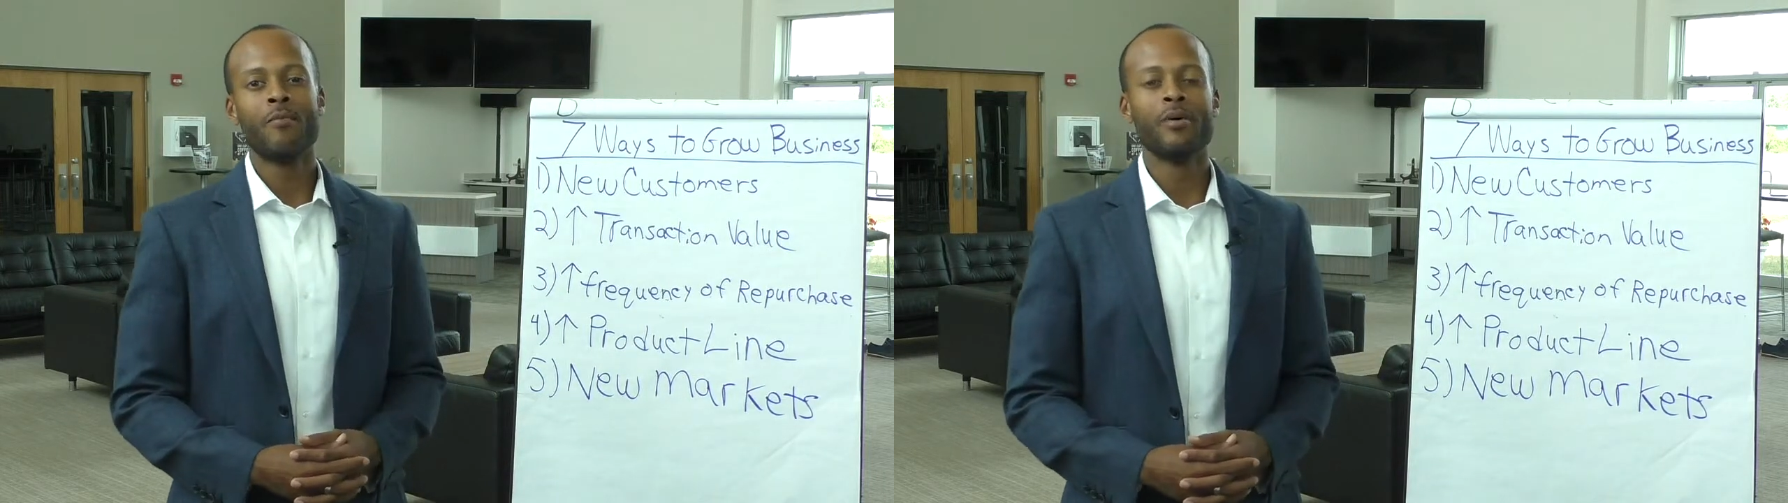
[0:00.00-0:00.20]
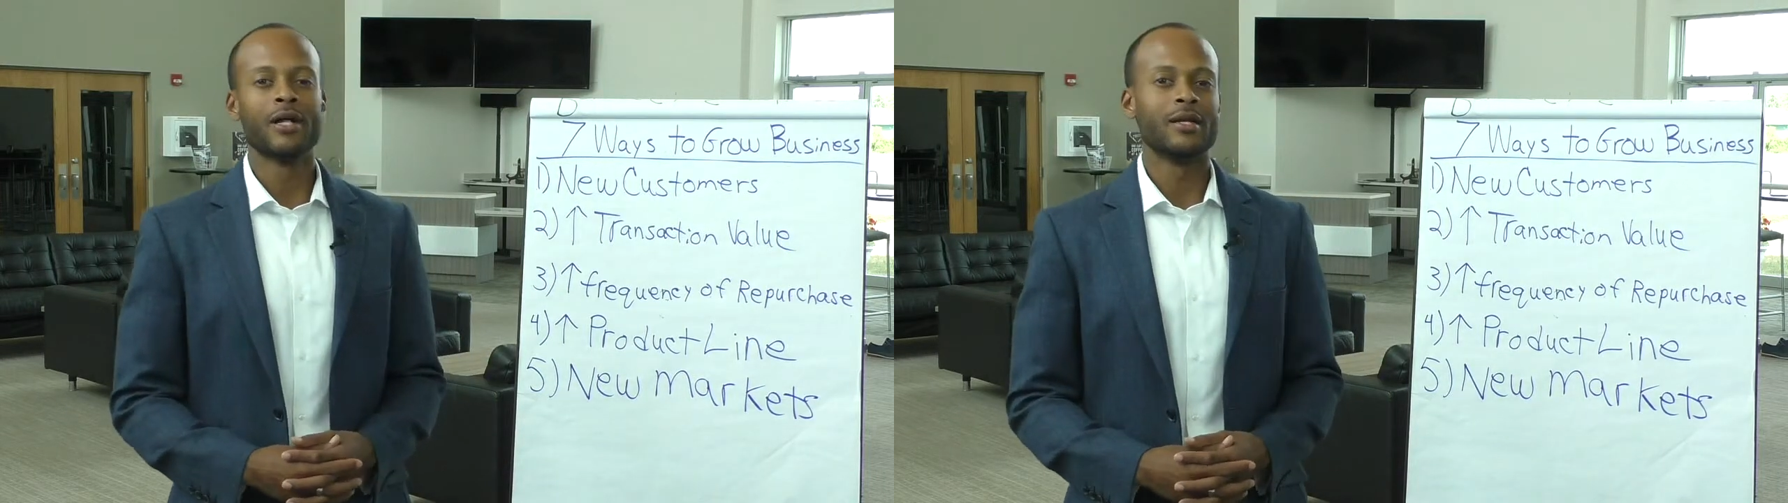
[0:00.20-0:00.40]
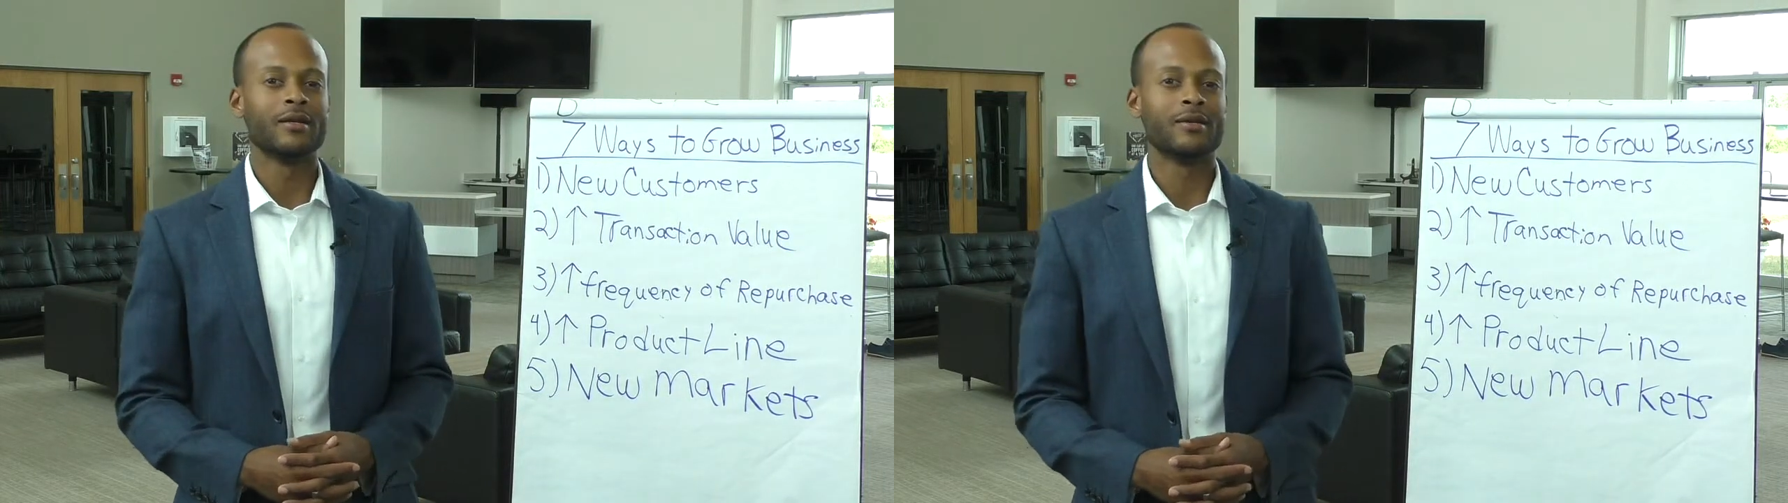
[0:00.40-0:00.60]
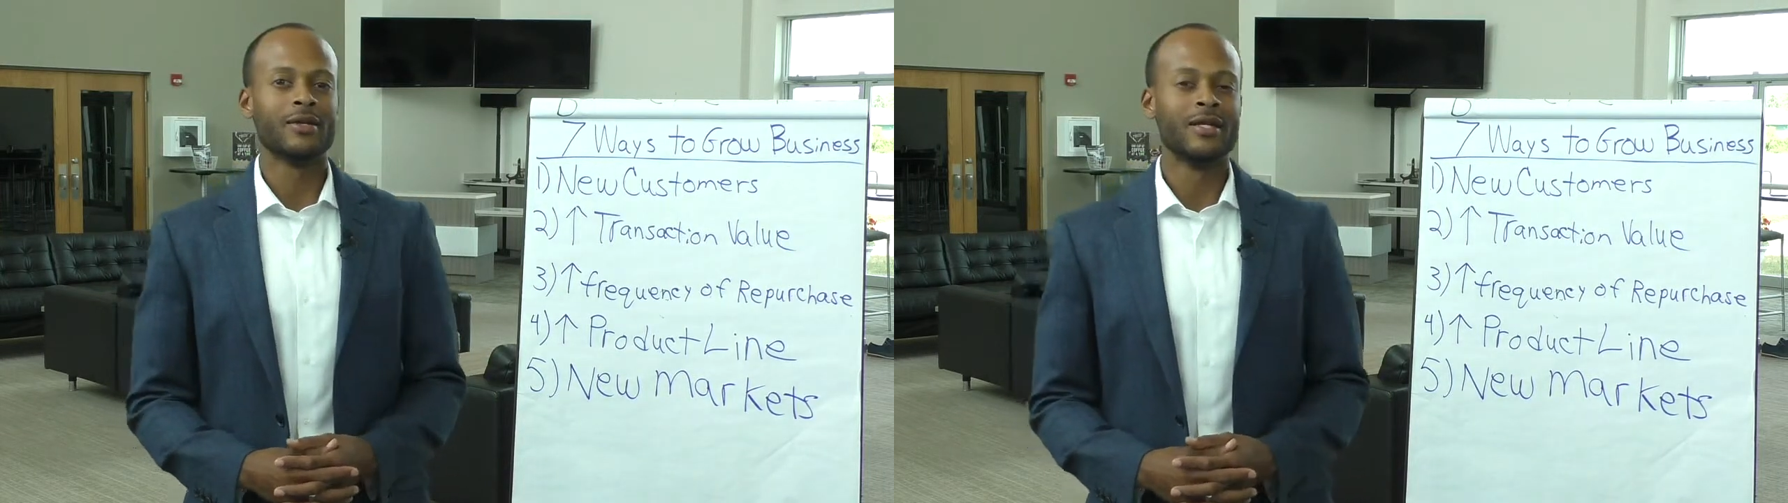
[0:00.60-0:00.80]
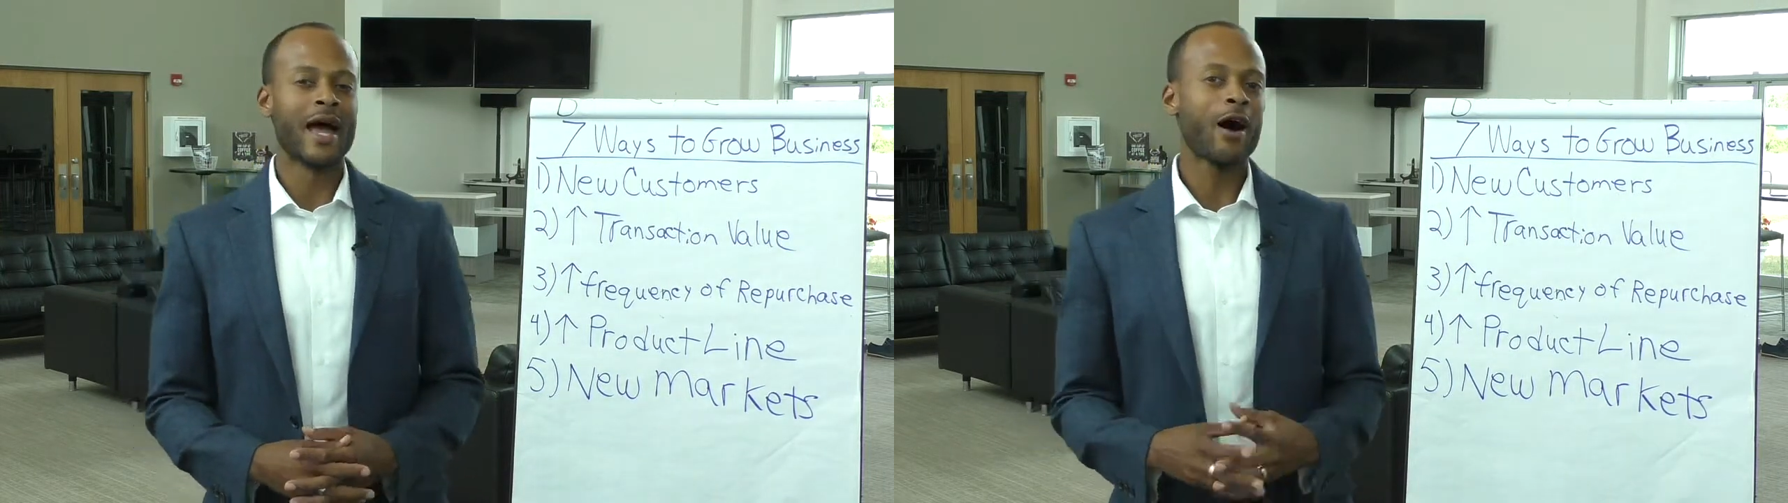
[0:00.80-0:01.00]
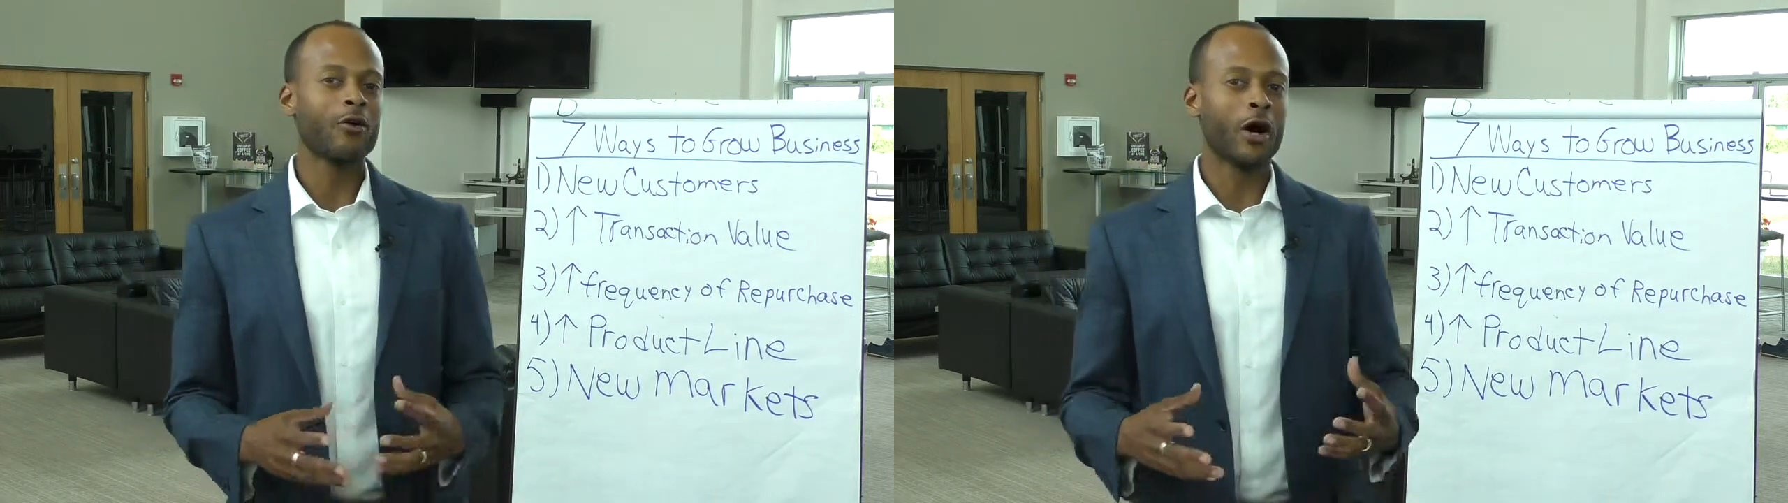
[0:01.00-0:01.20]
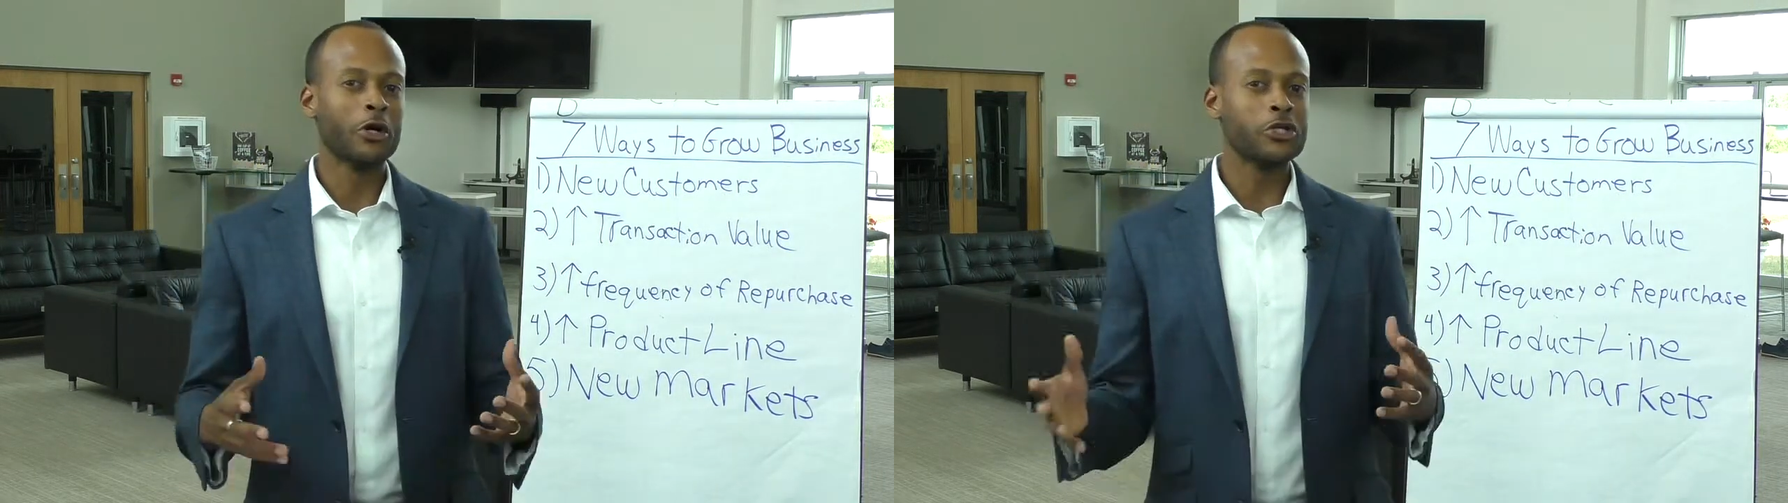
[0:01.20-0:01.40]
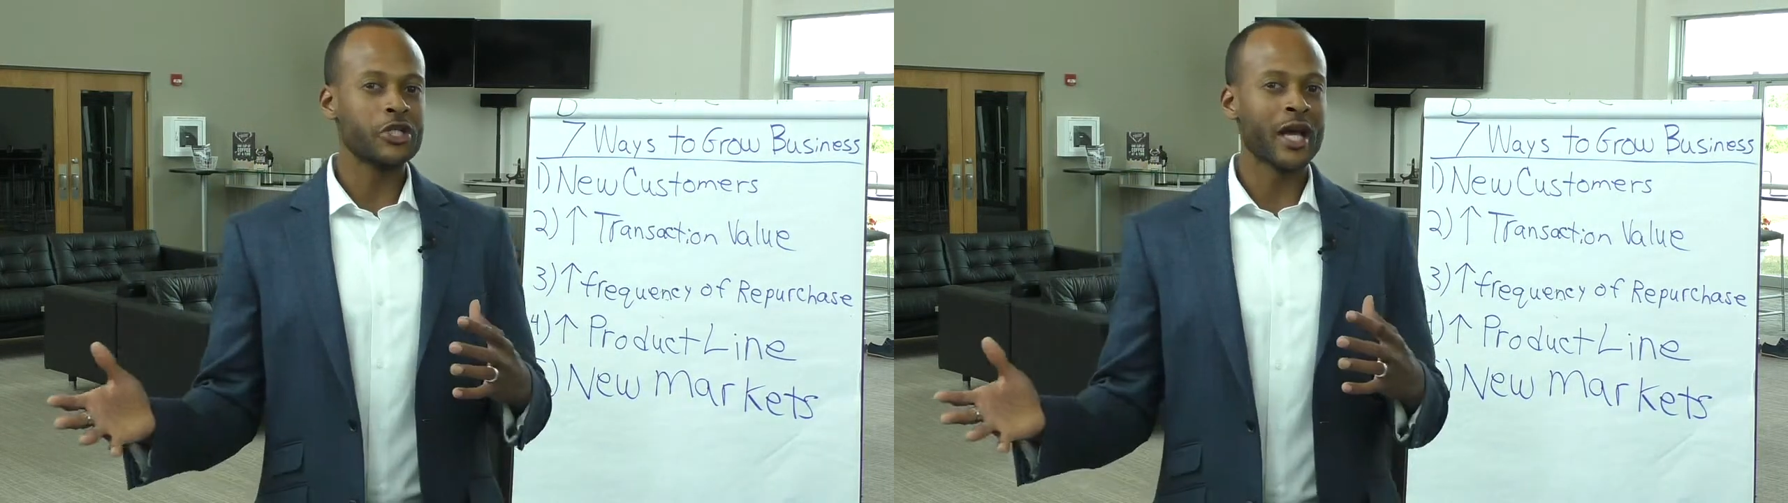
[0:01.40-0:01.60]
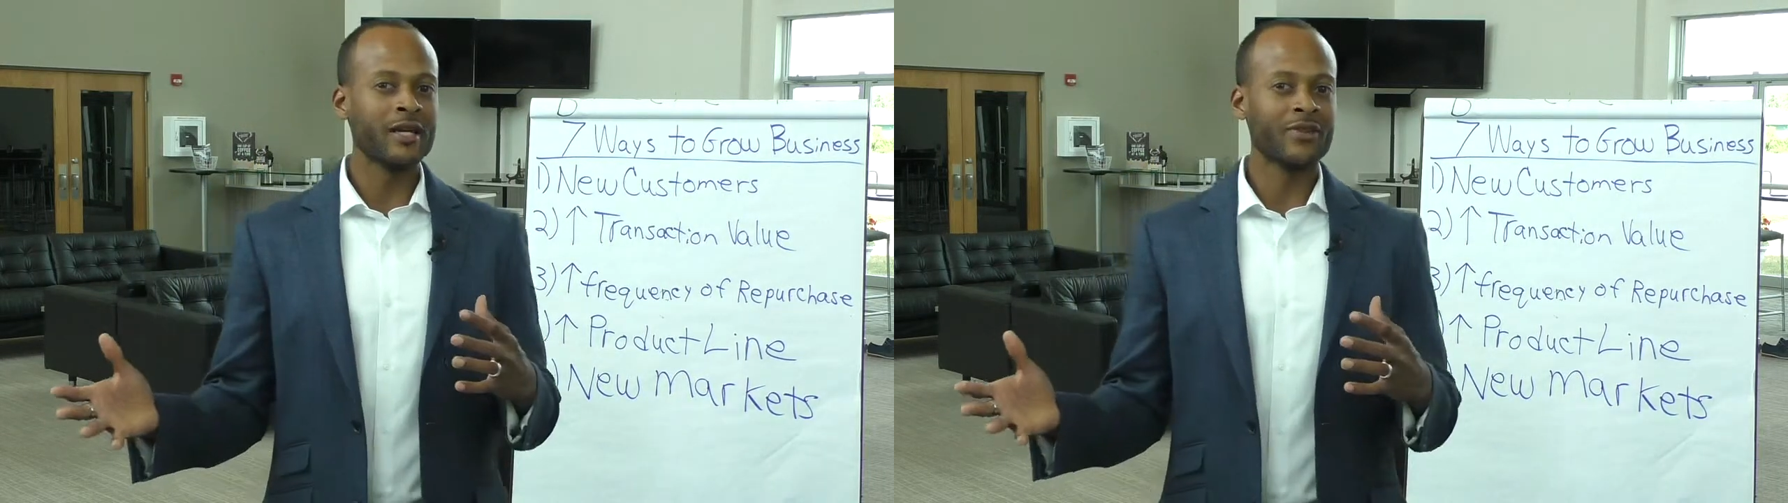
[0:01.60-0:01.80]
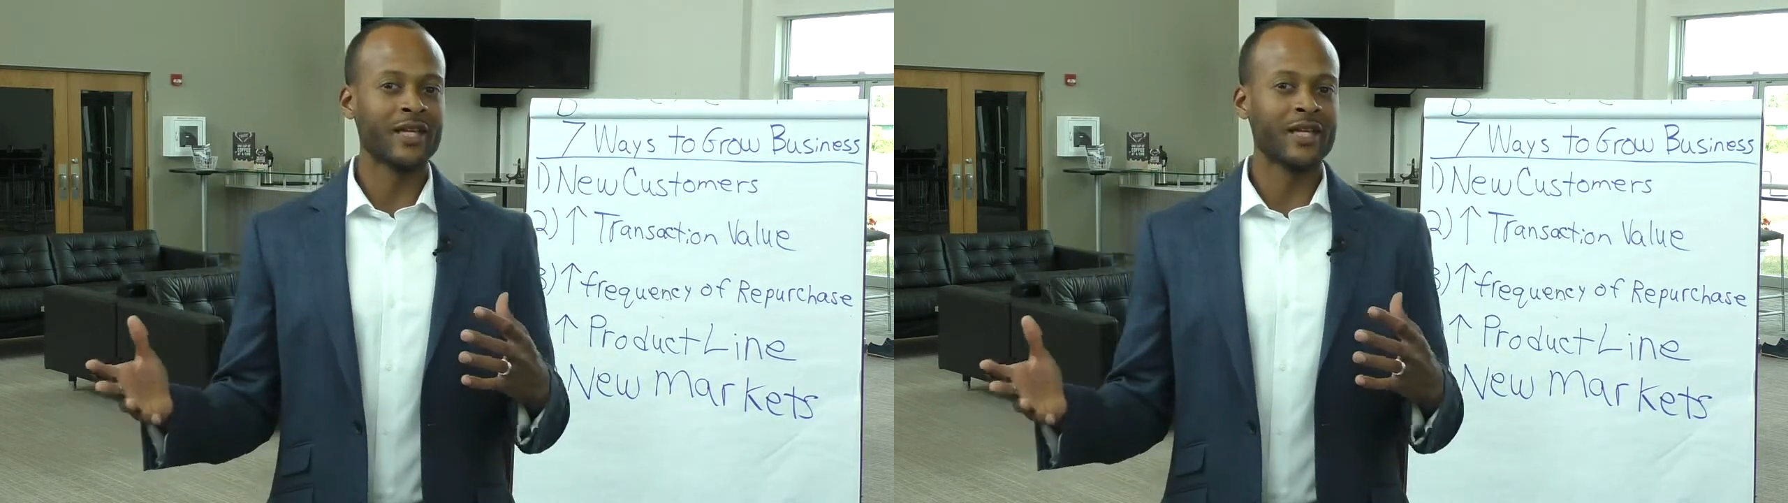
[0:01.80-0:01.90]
But now understanding